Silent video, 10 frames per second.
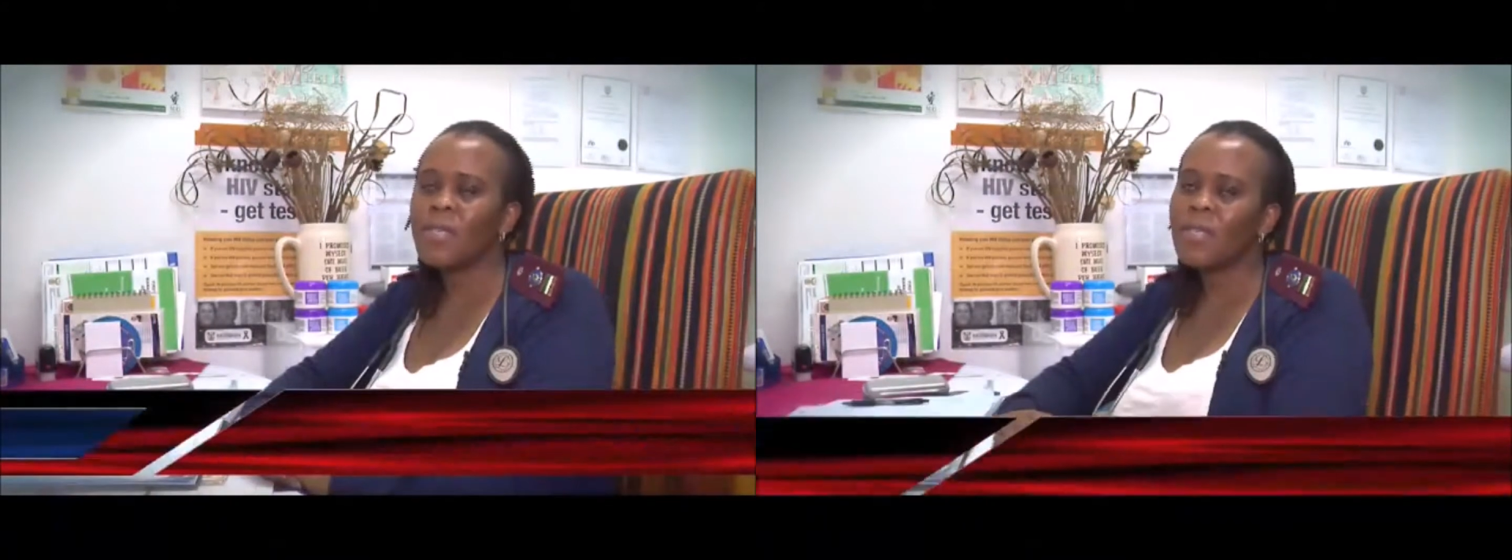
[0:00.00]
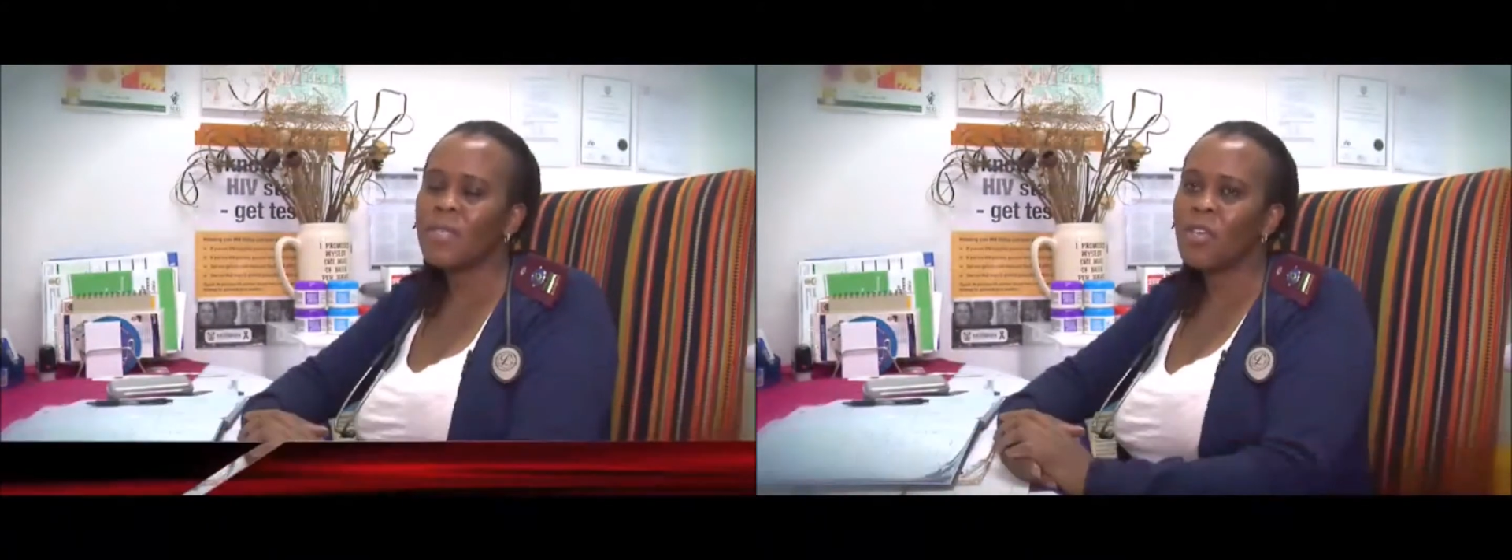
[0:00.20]

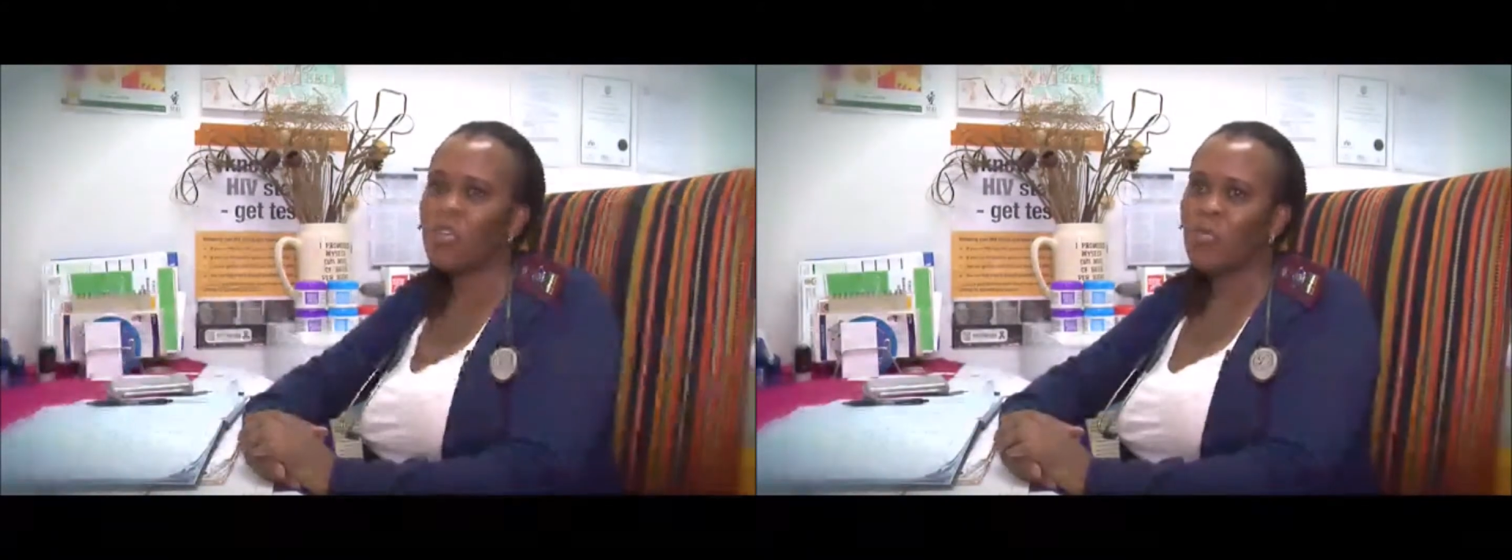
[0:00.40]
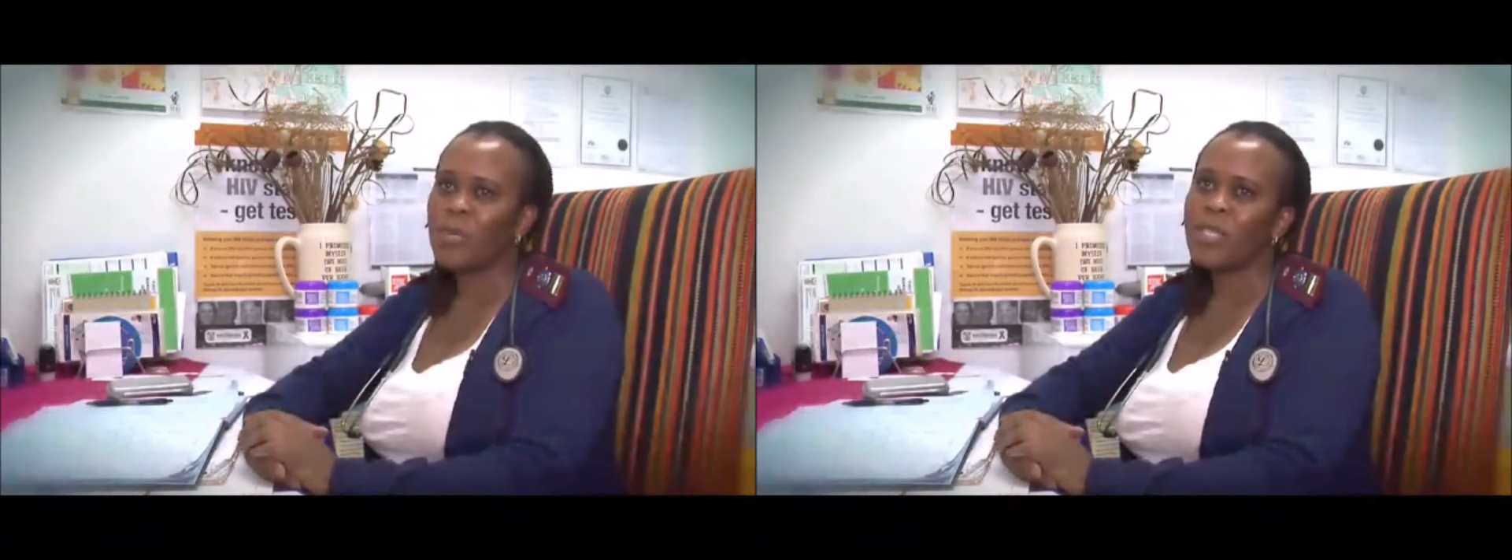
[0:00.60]
60
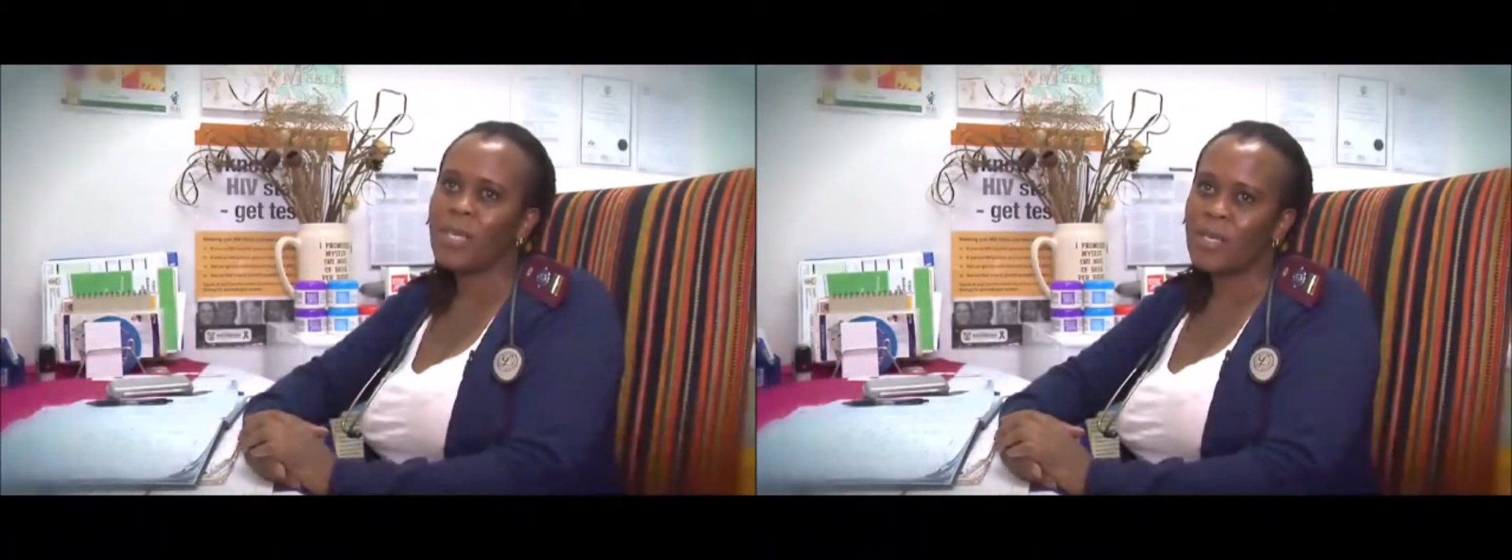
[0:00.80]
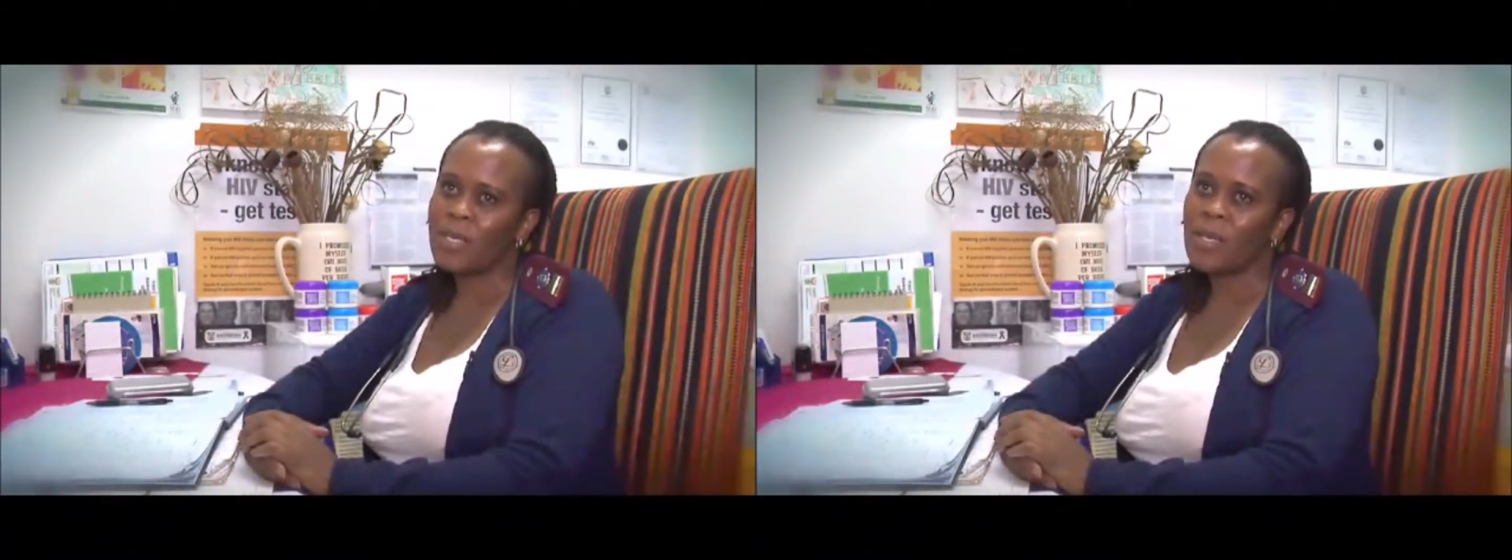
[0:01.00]

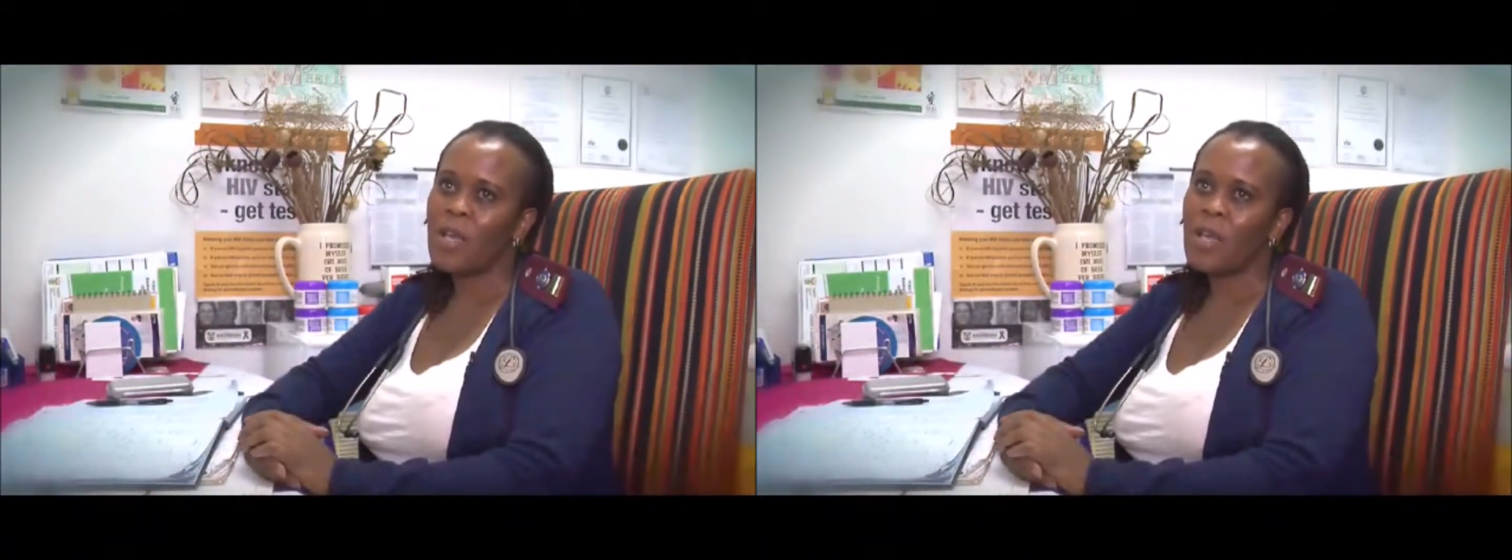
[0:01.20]
kilometers